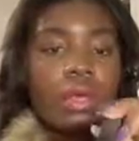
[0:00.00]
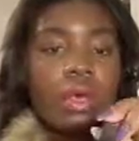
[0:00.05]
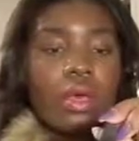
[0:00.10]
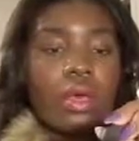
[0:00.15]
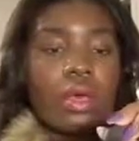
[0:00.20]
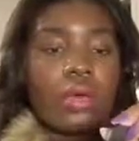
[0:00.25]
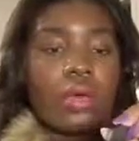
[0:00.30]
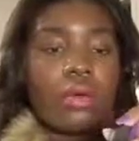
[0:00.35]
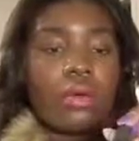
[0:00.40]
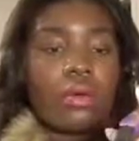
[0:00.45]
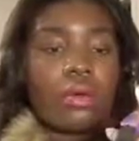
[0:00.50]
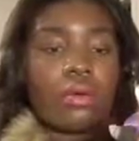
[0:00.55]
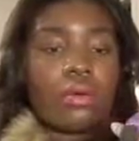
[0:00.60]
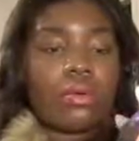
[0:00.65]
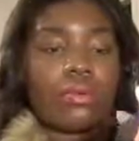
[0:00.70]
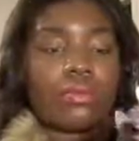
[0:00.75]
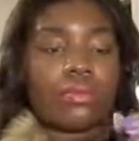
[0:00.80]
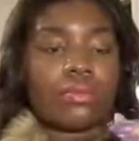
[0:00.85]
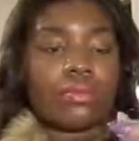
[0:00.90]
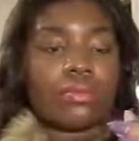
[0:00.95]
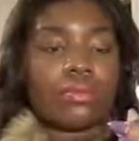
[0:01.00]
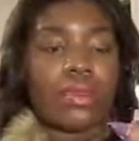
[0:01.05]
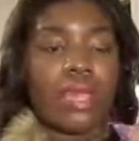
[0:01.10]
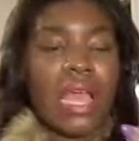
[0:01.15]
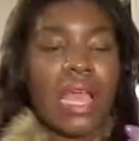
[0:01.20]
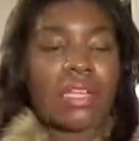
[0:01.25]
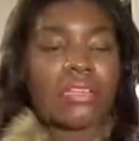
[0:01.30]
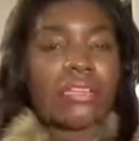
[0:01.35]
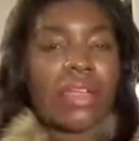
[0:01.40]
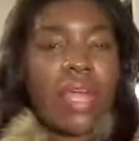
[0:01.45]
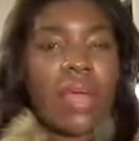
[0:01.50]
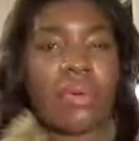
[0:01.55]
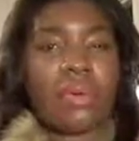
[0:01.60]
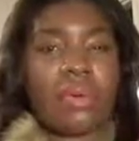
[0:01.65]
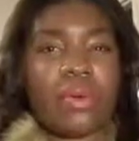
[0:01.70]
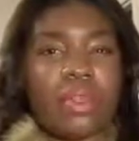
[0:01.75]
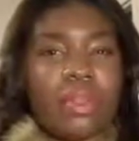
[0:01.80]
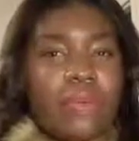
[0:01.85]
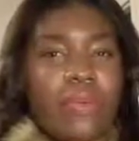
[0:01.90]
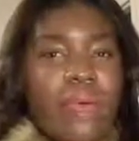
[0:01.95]
um I tried
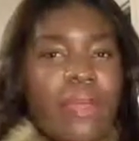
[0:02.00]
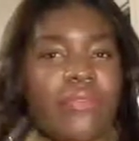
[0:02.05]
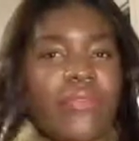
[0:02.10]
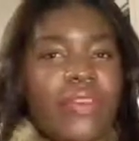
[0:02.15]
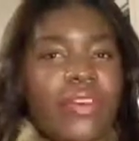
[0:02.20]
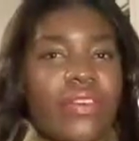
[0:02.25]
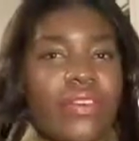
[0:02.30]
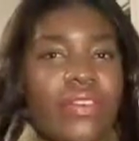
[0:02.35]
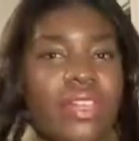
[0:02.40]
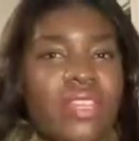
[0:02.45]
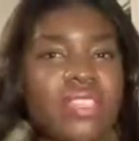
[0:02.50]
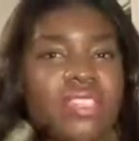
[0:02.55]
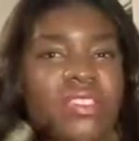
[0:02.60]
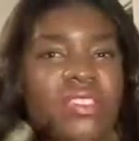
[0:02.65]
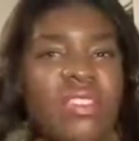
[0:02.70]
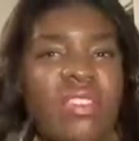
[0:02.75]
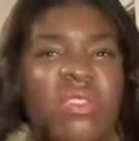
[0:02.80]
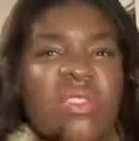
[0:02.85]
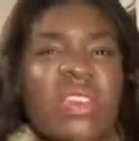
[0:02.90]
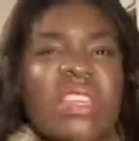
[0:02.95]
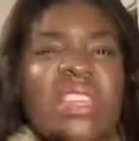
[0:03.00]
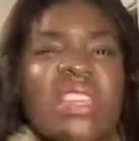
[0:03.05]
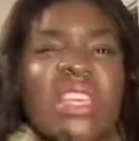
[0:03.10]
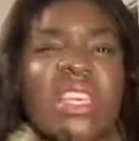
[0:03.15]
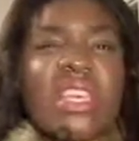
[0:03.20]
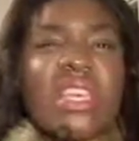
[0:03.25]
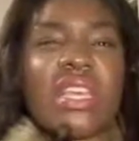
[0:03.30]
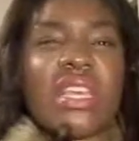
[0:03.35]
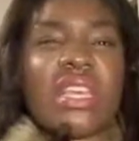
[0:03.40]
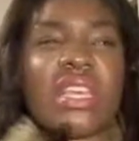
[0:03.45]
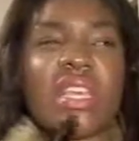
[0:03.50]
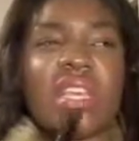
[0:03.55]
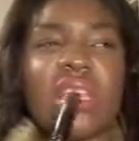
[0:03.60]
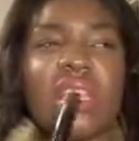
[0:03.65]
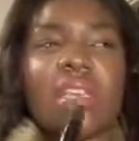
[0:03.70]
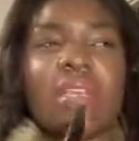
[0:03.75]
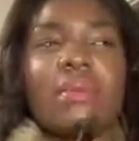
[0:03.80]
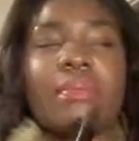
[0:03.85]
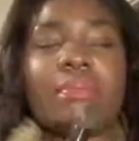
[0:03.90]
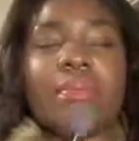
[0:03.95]
putting my foundation on with it
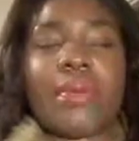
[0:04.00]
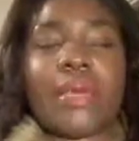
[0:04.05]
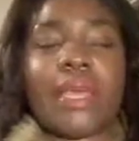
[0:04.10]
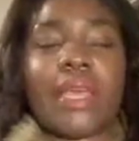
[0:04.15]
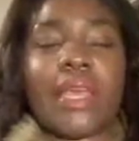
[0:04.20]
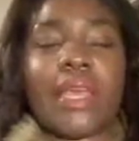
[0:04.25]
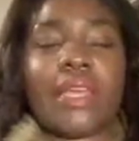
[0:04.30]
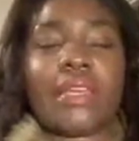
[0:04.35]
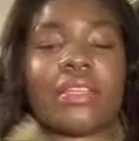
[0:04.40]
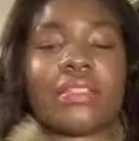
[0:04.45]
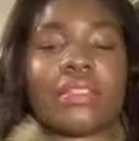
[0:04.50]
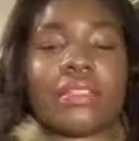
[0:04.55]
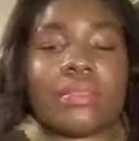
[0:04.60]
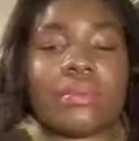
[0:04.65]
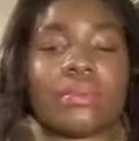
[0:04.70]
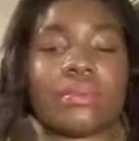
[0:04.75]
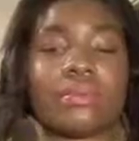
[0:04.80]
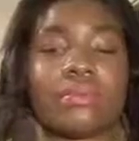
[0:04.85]
but